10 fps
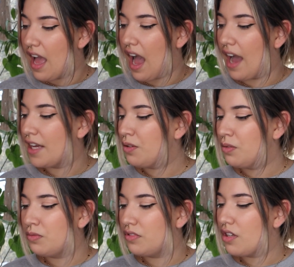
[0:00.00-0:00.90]
I
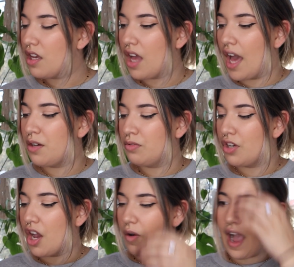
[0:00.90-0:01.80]
don't
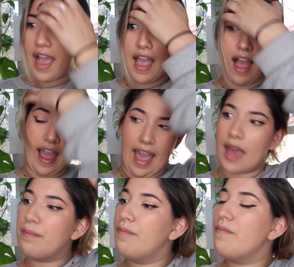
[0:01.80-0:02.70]
know. I
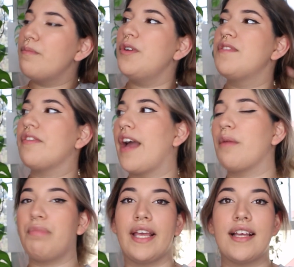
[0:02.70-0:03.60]
had moved
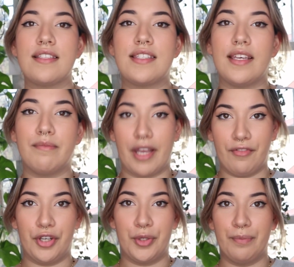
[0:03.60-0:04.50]
around plants in my
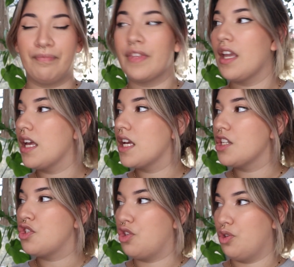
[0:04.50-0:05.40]
room
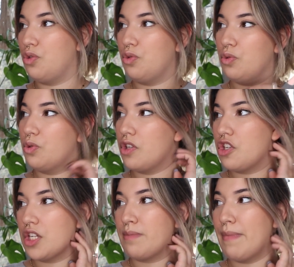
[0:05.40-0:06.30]
to
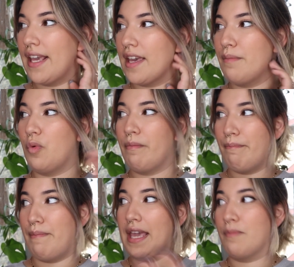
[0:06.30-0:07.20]
just
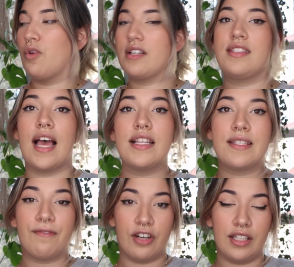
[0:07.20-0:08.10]
make more sense
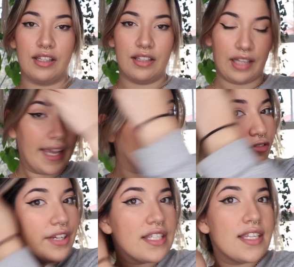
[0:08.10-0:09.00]
for light
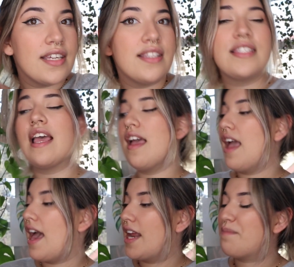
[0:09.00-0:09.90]
reasons,
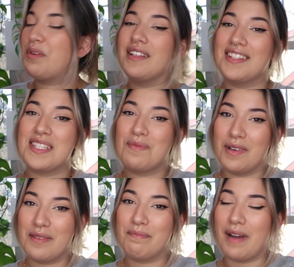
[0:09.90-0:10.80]
and I put this
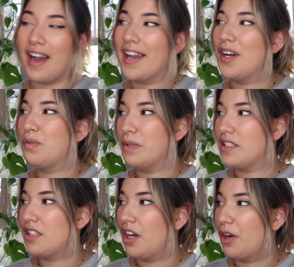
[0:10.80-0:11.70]
one by a
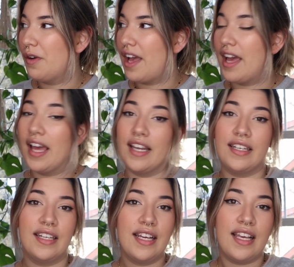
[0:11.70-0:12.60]
window, and